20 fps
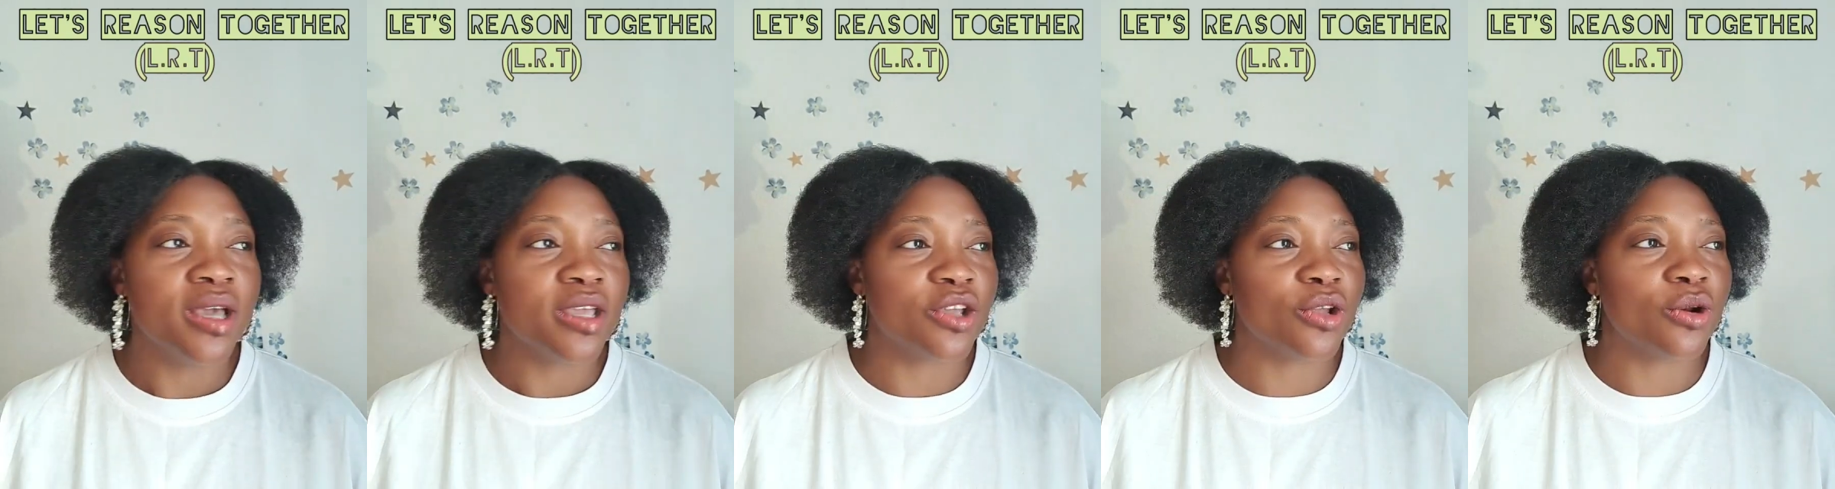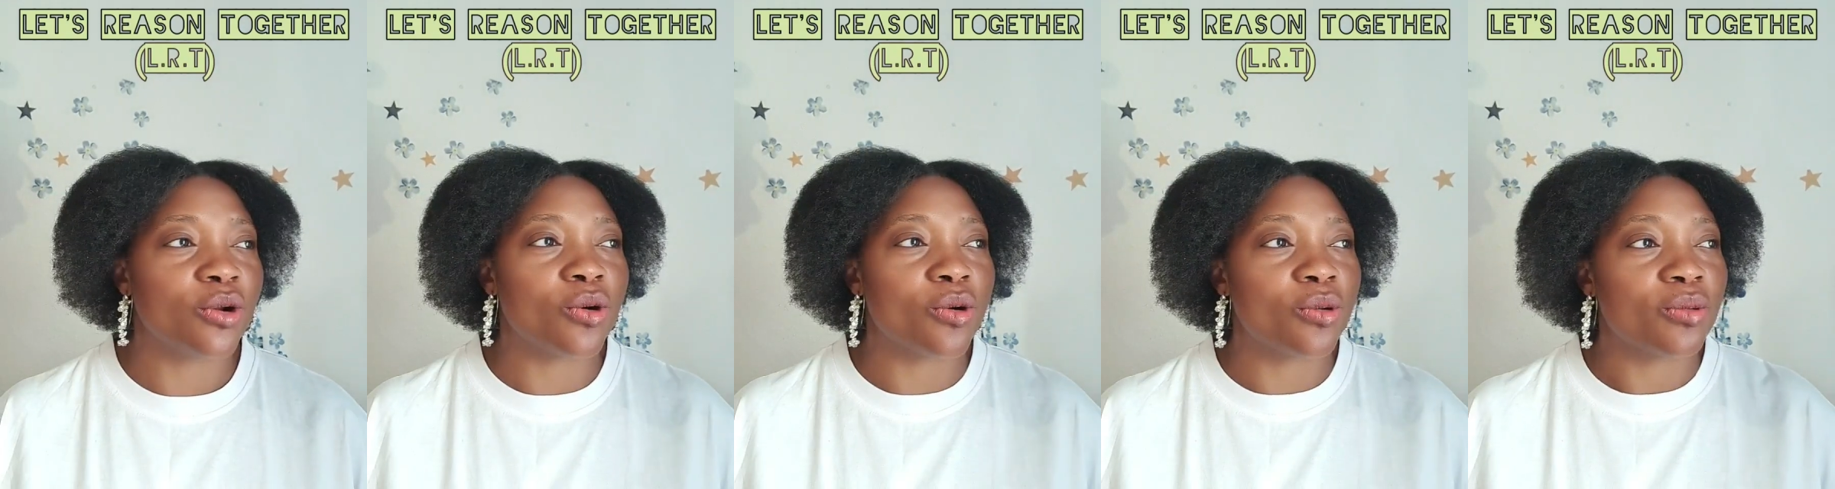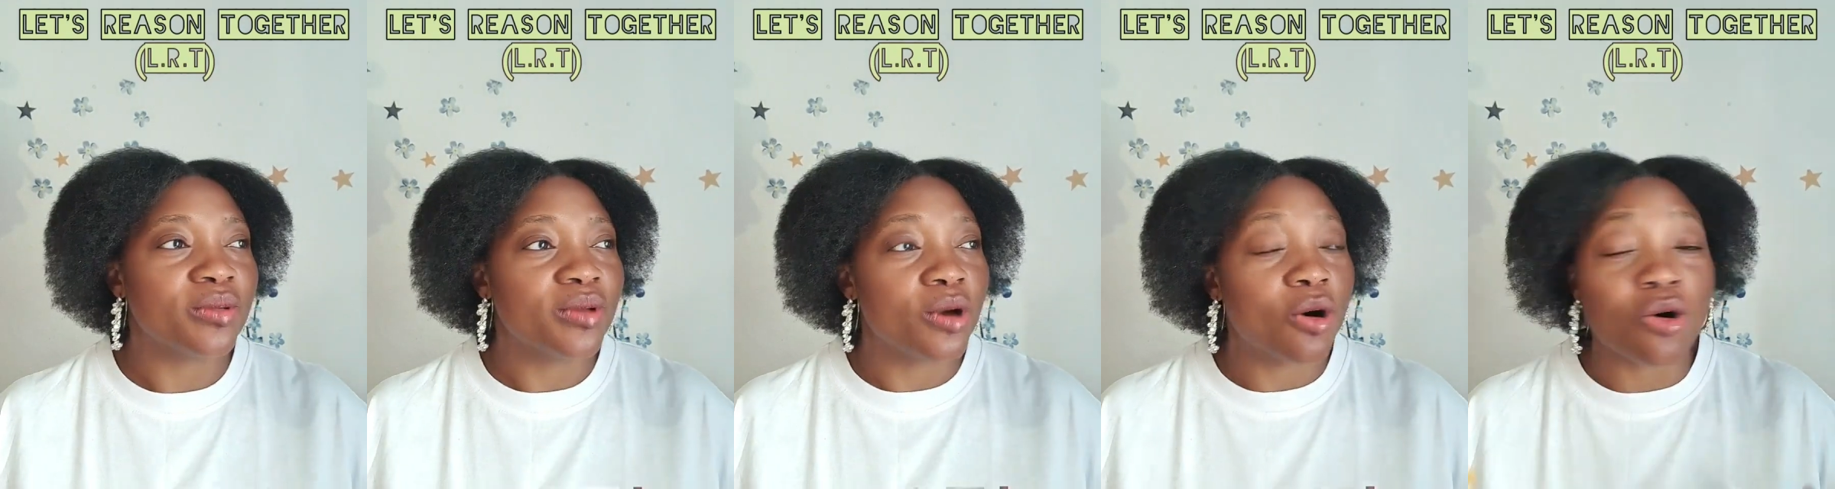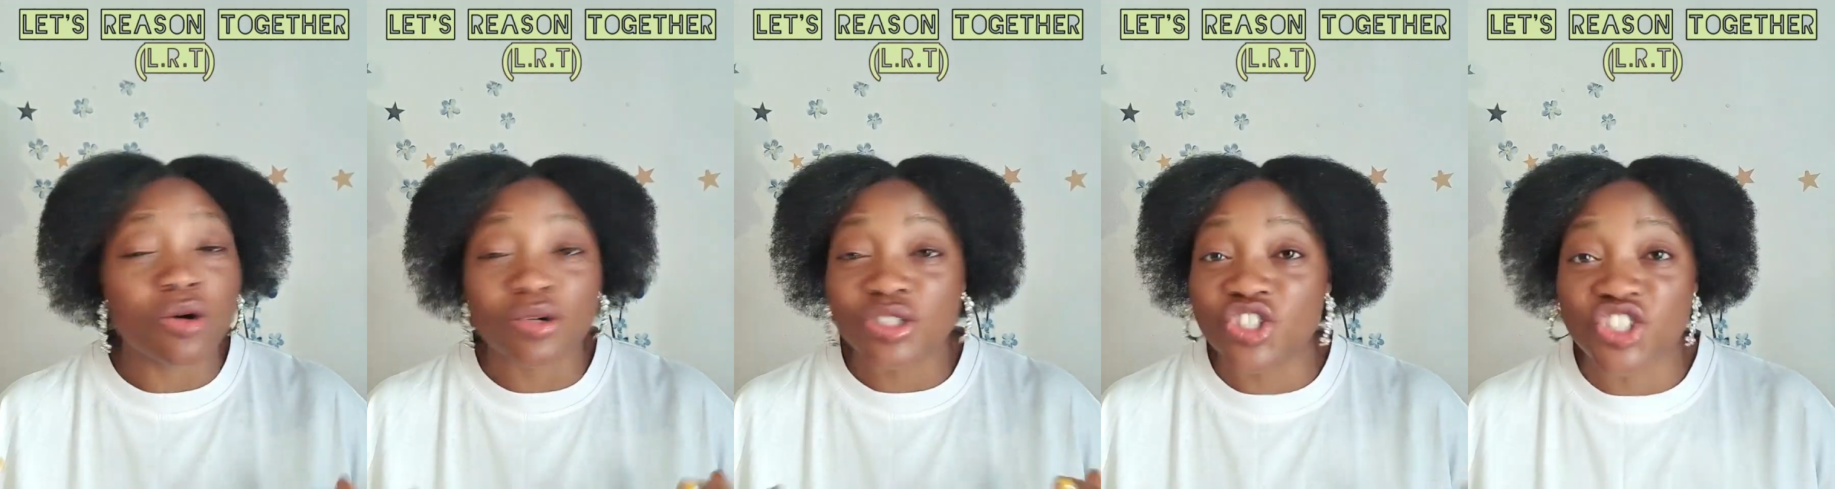you know,
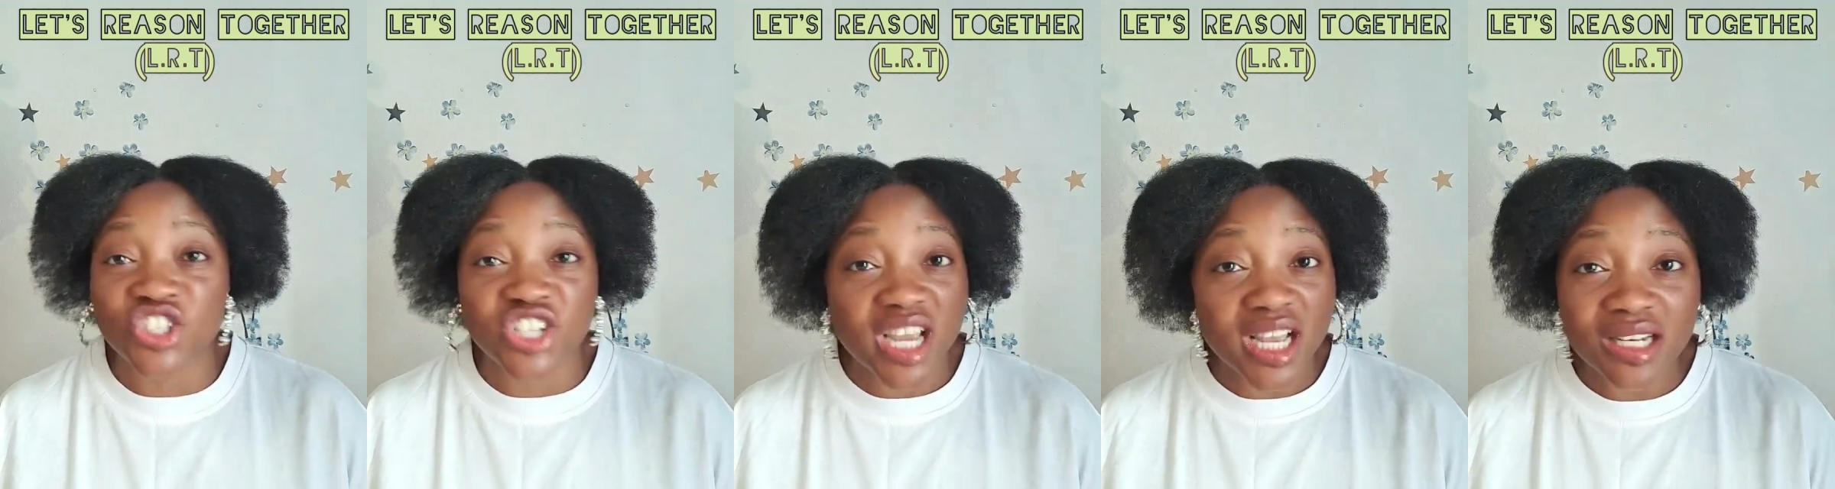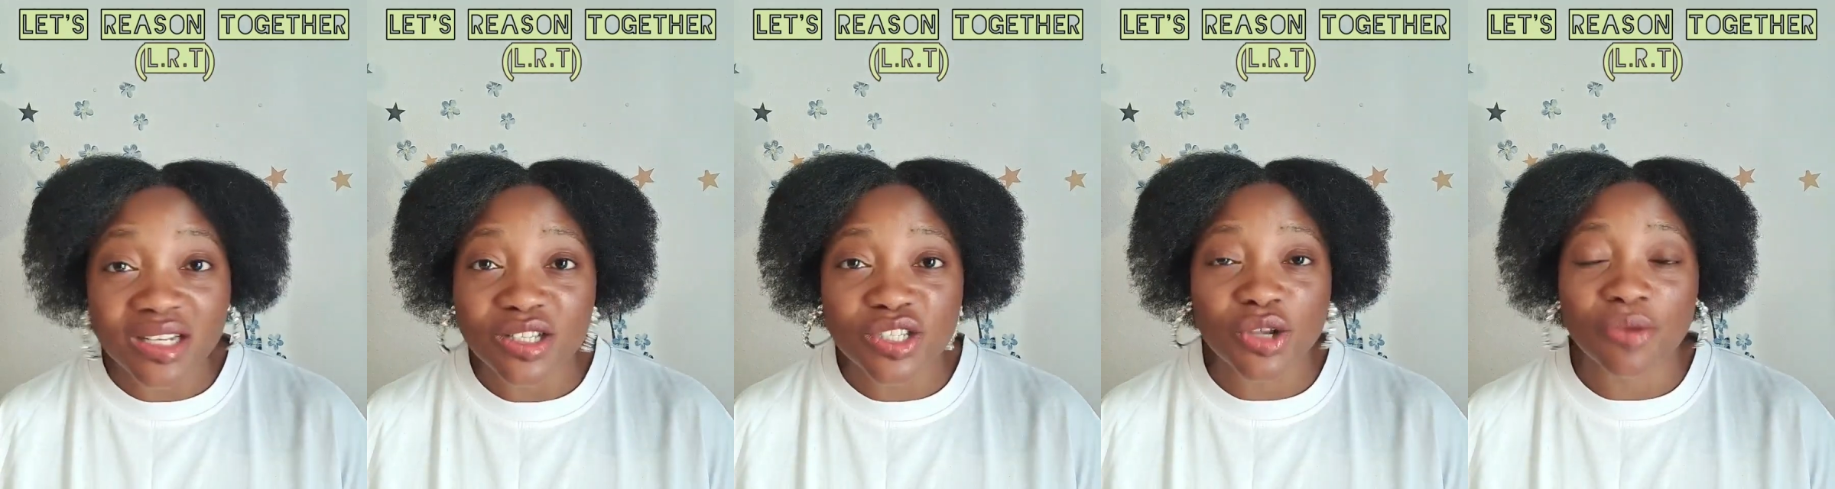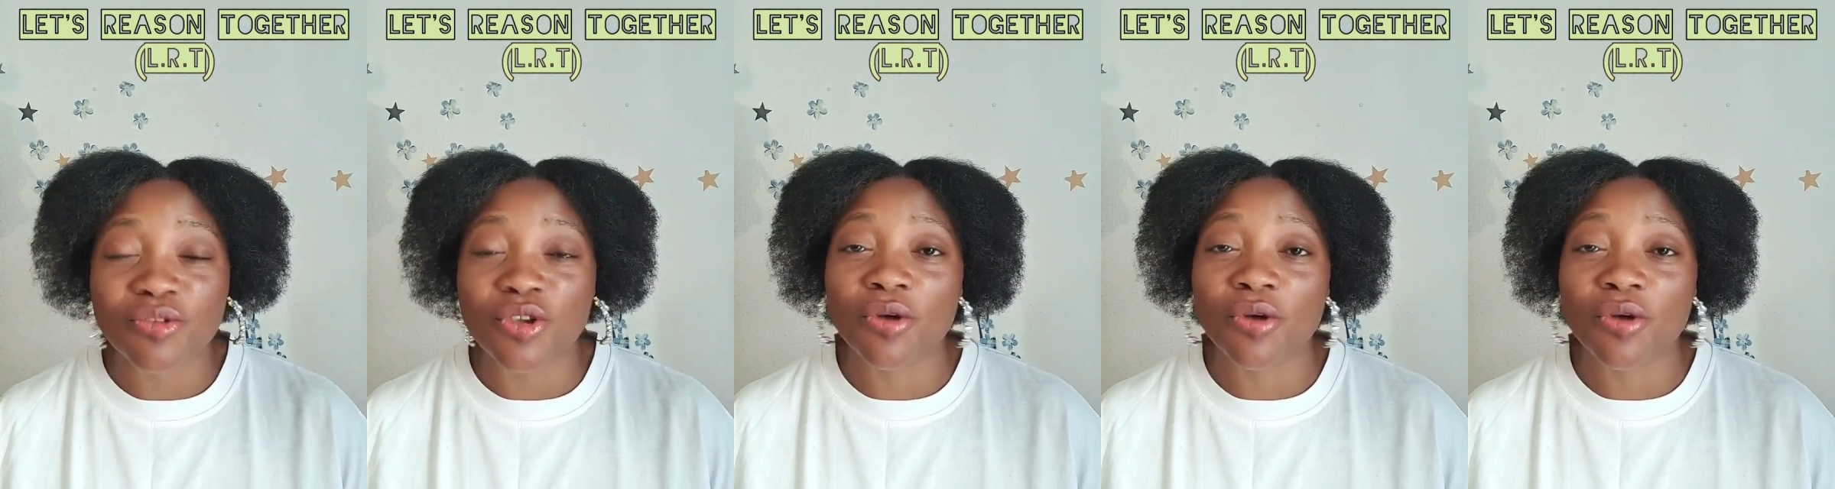or jealous of